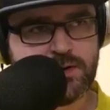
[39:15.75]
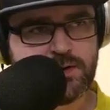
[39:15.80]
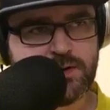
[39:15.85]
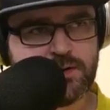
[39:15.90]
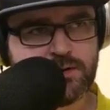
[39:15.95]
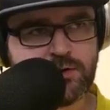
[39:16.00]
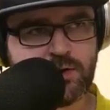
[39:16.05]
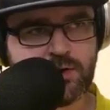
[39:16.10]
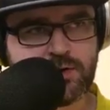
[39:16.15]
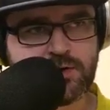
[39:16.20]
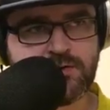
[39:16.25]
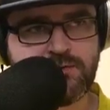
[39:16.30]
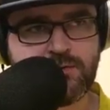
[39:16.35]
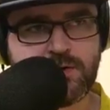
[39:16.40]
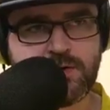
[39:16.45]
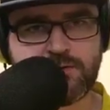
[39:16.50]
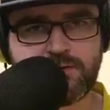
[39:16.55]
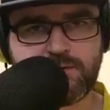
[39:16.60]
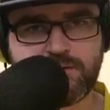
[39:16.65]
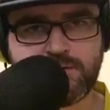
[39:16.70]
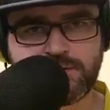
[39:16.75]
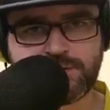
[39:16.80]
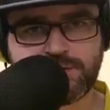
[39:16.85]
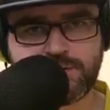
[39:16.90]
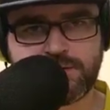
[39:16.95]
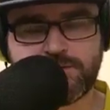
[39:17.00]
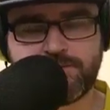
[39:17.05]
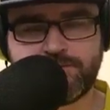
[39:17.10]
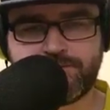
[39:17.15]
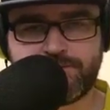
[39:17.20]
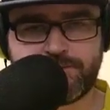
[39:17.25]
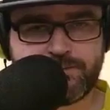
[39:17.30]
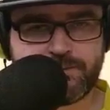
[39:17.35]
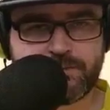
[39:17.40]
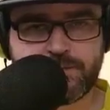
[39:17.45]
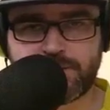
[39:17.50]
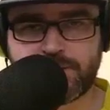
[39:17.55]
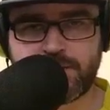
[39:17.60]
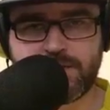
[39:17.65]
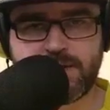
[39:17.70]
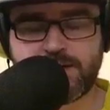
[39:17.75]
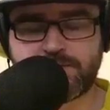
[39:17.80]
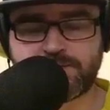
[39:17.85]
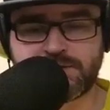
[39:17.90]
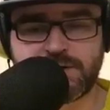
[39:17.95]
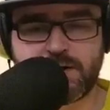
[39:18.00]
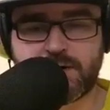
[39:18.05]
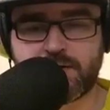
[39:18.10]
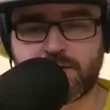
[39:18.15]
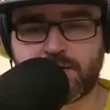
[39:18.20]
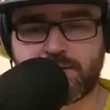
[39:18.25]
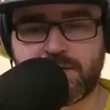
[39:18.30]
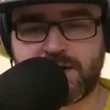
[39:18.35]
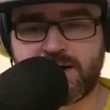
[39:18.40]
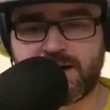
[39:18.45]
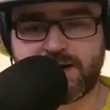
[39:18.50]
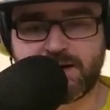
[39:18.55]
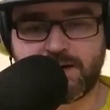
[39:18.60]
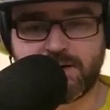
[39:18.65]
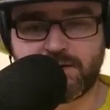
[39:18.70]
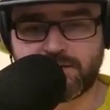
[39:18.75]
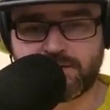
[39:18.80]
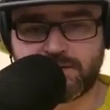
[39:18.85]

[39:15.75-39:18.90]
35 division. The names have gone out of my head now.